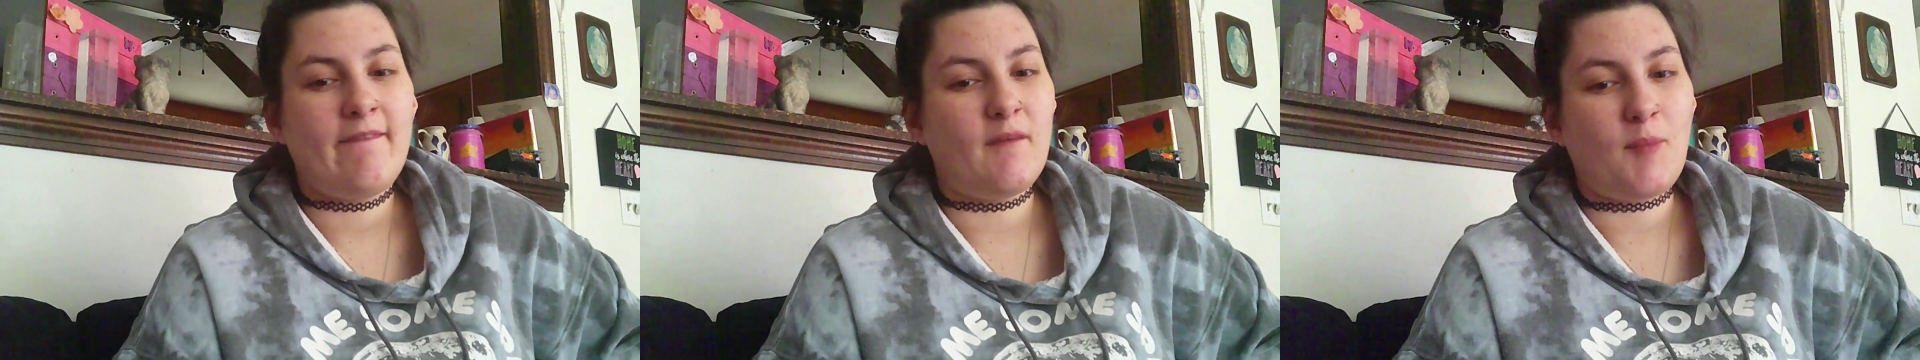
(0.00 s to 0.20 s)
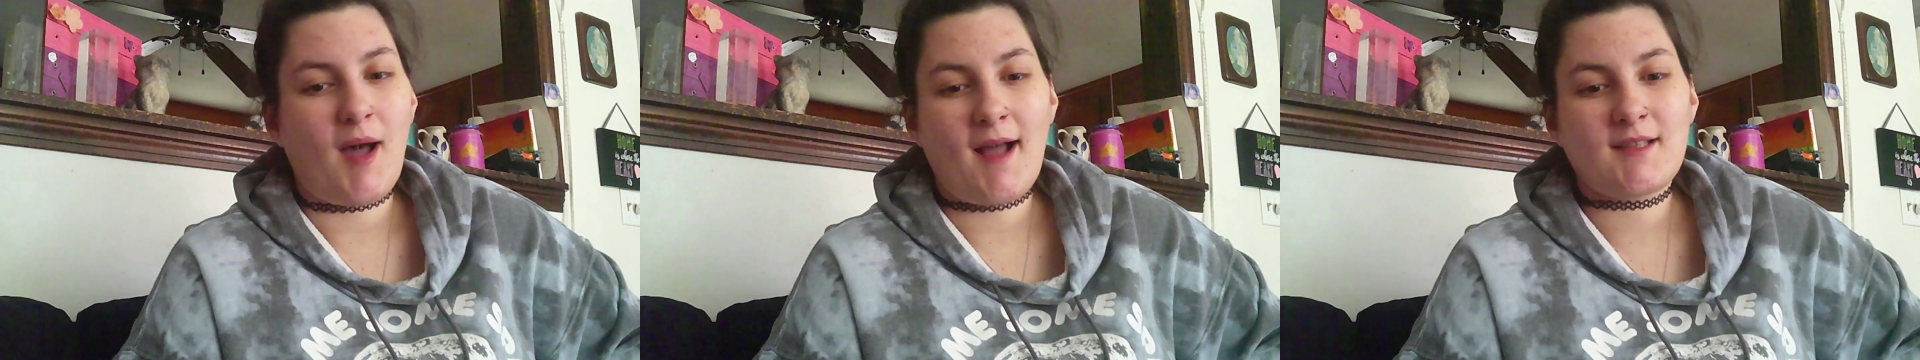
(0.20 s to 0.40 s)

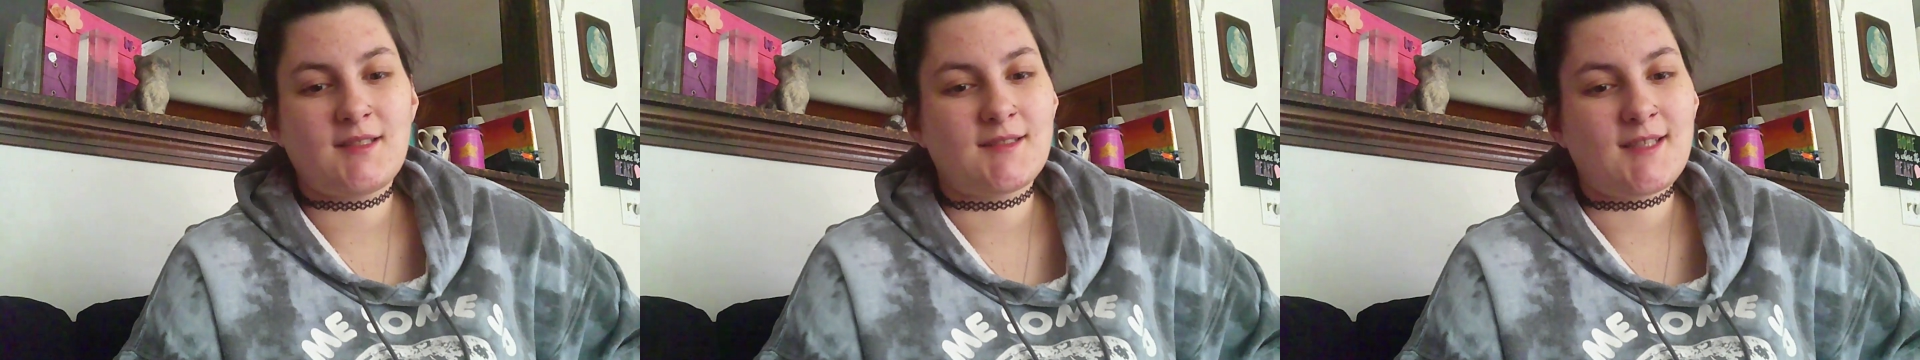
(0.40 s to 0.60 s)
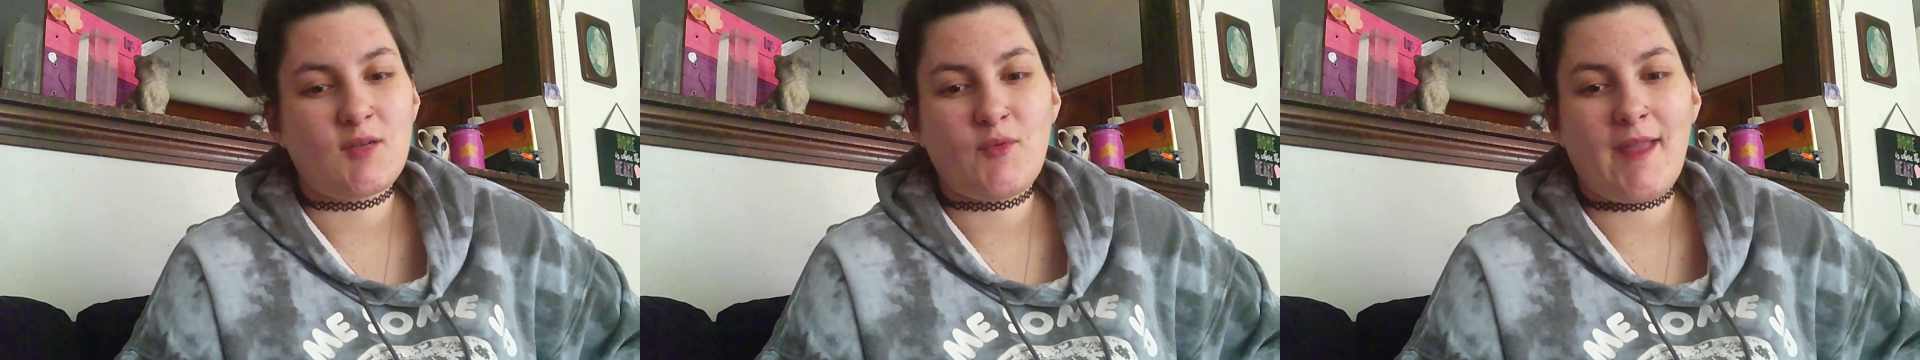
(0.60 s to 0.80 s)
the
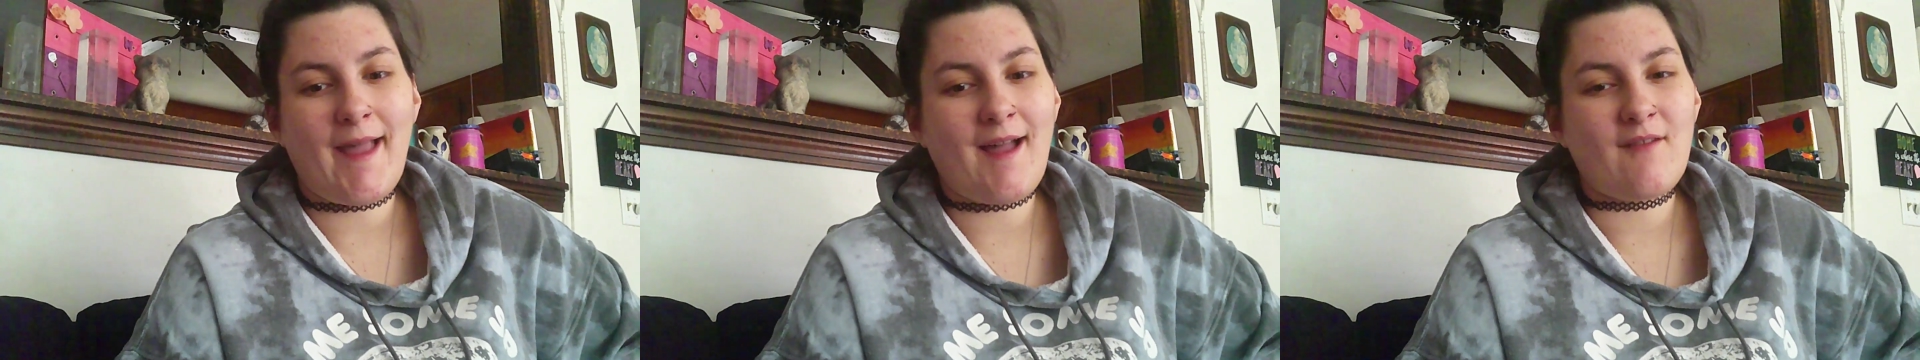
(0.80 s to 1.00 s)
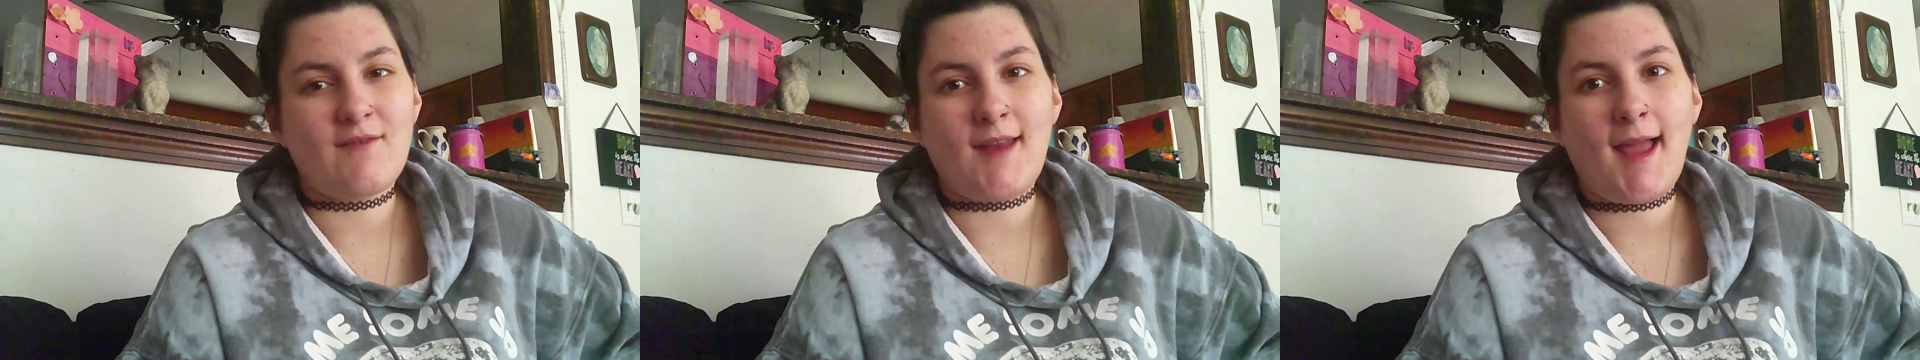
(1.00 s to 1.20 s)
boxes that we
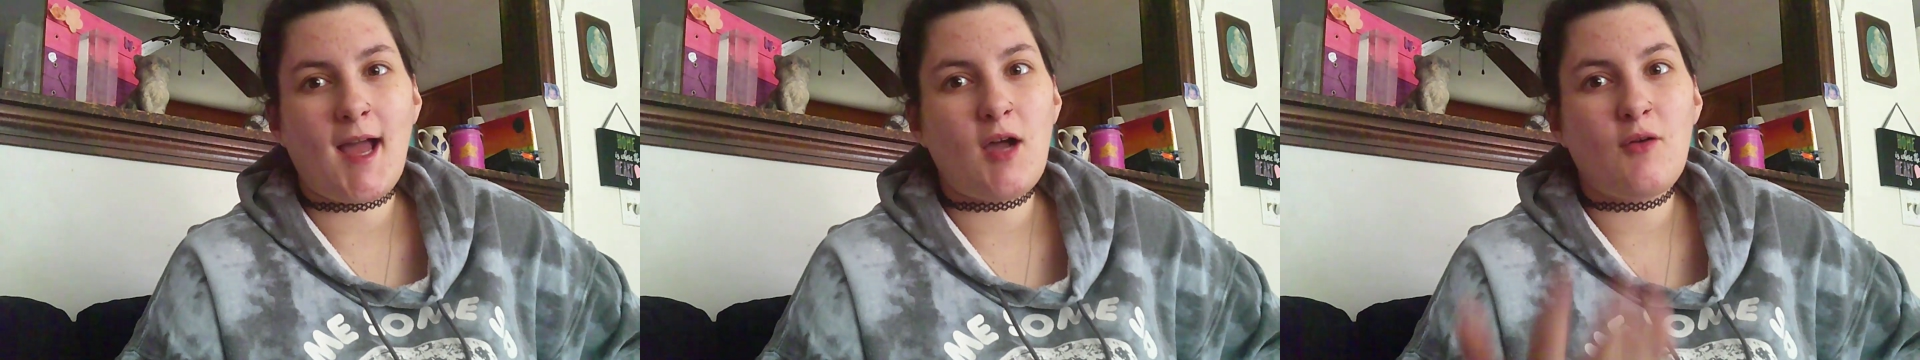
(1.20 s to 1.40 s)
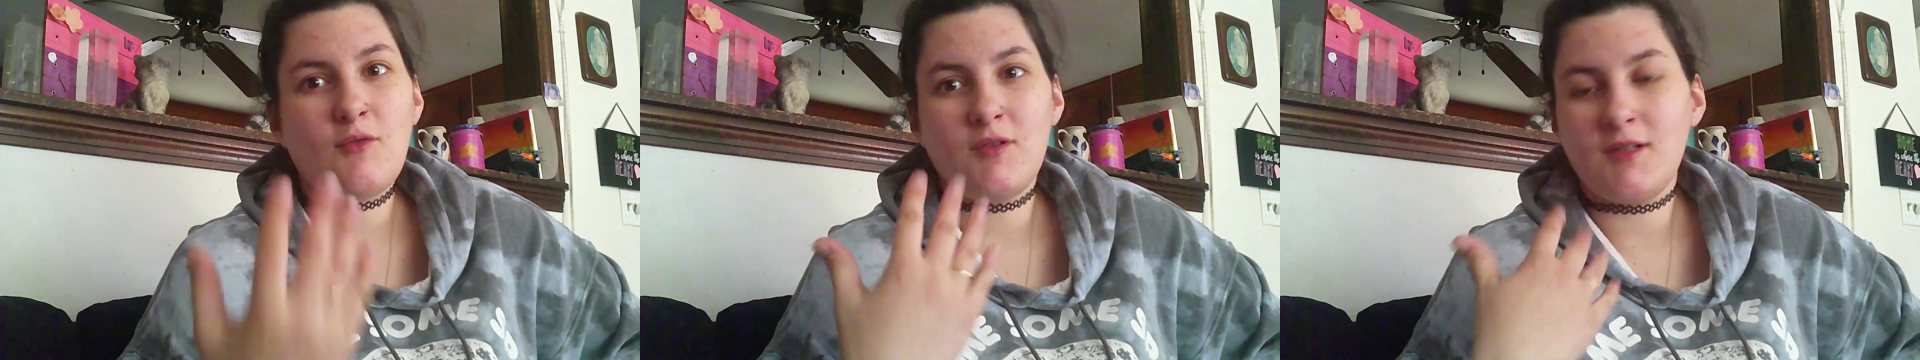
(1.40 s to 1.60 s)
have
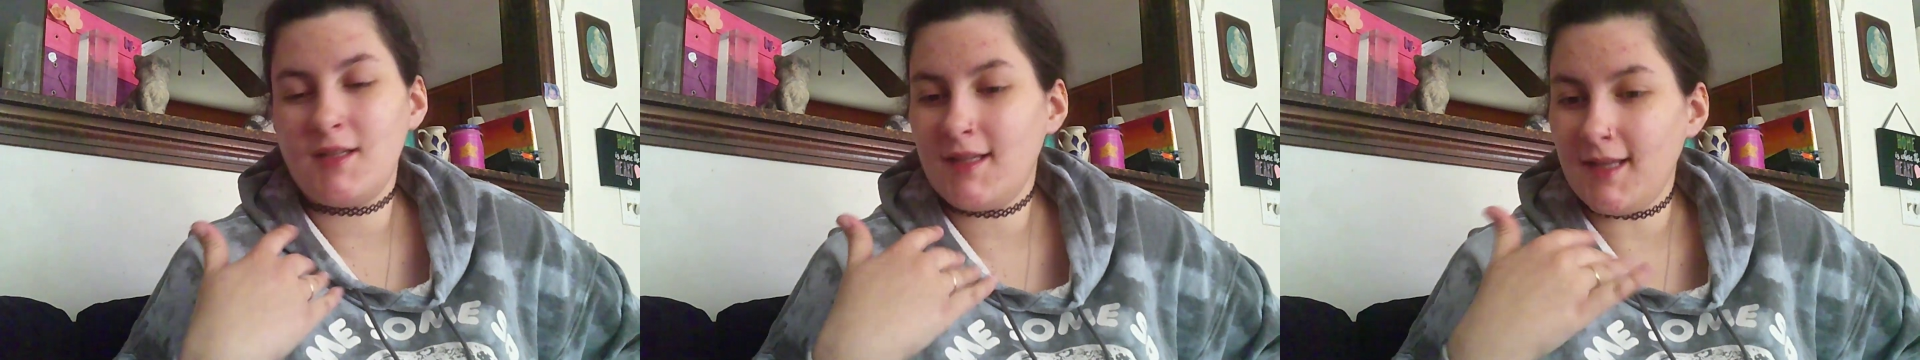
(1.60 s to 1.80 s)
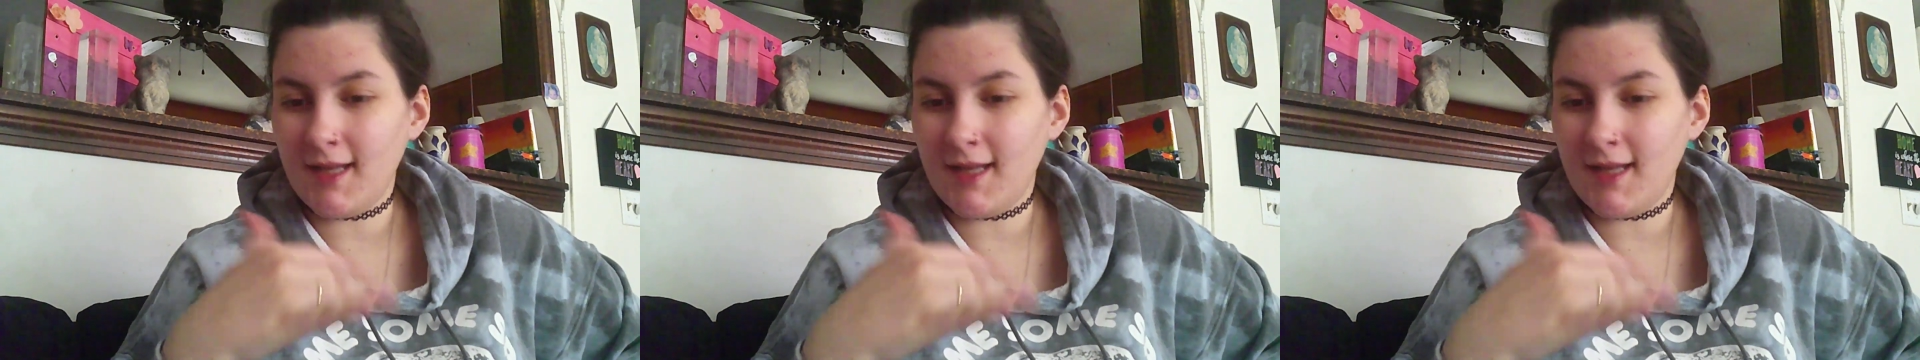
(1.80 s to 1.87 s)
now